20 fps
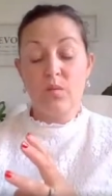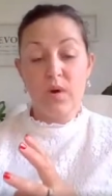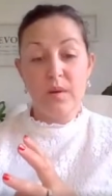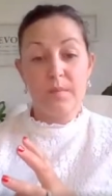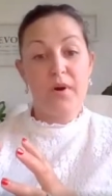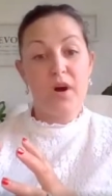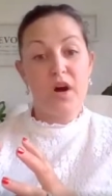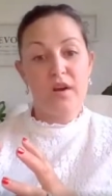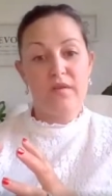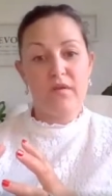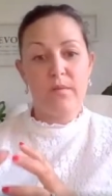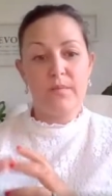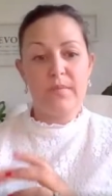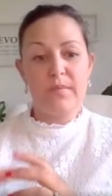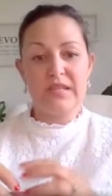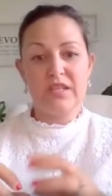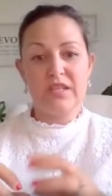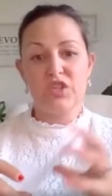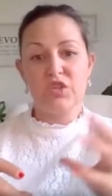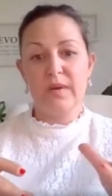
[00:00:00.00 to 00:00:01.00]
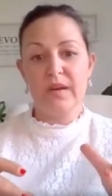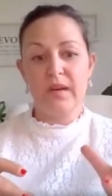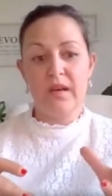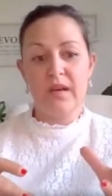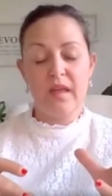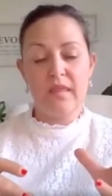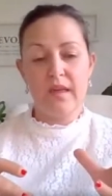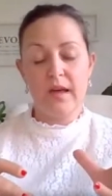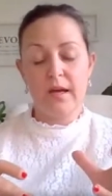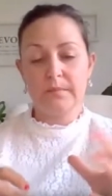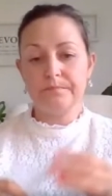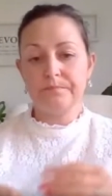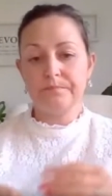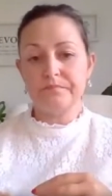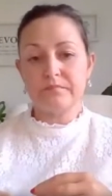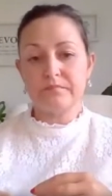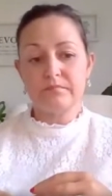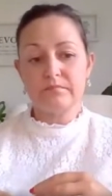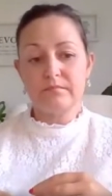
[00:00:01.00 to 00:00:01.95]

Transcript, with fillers: one part of her business to another.